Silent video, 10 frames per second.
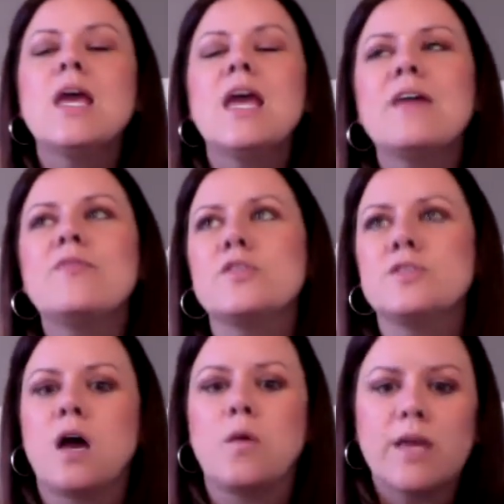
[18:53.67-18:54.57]
If there's
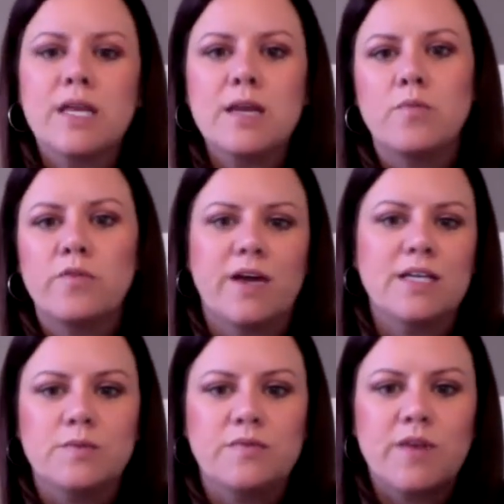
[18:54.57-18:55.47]
not, we can
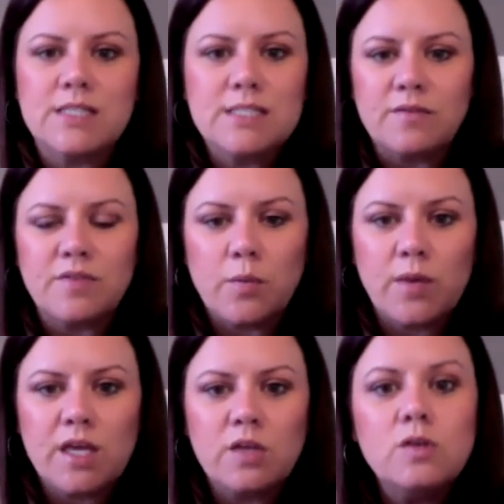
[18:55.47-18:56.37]
improvise. We've got stuff that
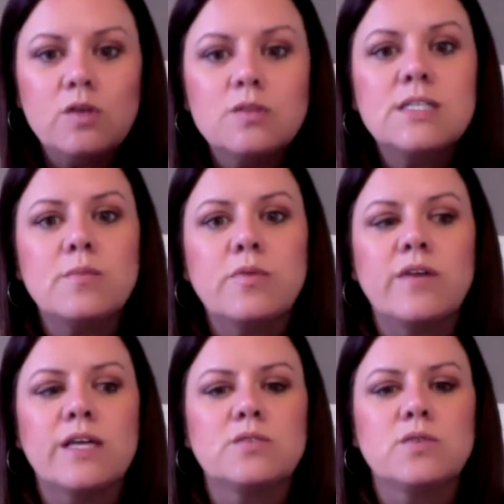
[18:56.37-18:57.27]
we can use to
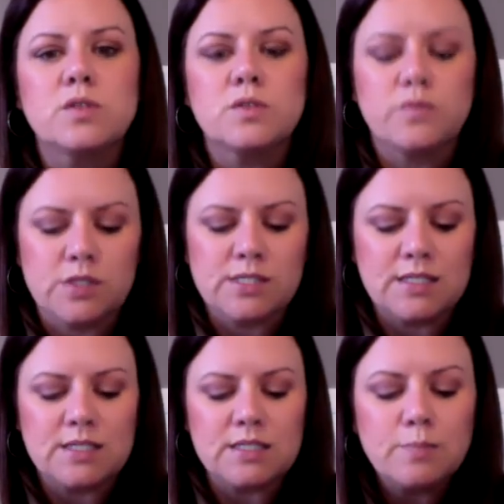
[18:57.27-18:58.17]
improvise for those first
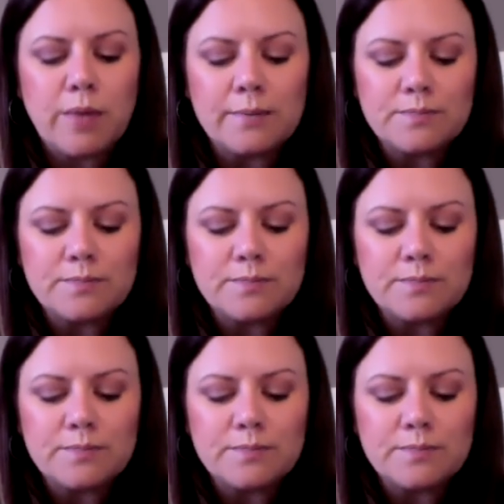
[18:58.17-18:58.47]
lessons. But